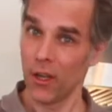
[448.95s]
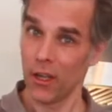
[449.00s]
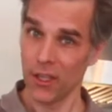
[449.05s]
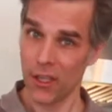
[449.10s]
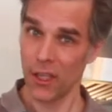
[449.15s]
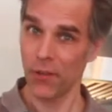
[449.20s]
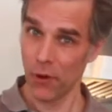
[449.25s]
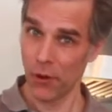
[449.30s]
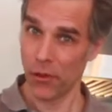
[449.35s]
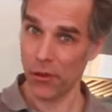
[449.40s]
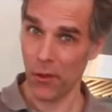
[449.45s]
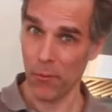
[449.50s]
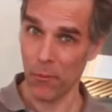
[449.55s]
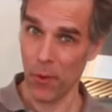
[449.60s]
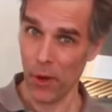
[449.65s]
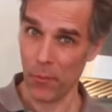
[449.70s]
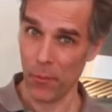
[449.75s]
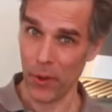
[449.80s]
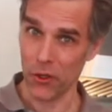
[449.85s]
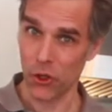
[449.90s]
give a thumb
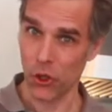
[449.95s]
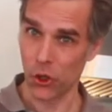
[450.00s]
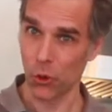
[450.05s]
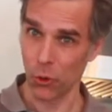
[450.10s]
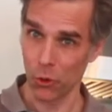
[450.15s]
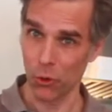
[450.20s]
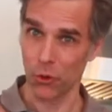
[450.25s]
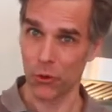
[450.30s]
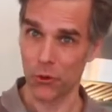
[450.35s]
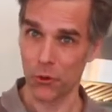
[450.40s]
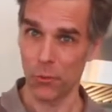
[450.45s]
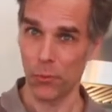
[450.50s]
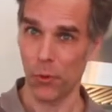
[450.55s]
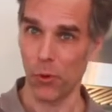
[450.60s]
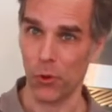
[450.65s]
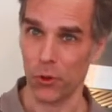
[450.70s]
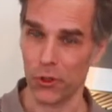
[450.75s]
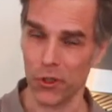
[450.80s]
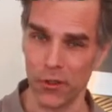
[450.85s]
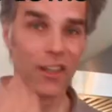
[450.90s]
up and show your
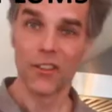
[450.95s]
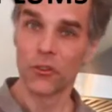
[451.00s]
support.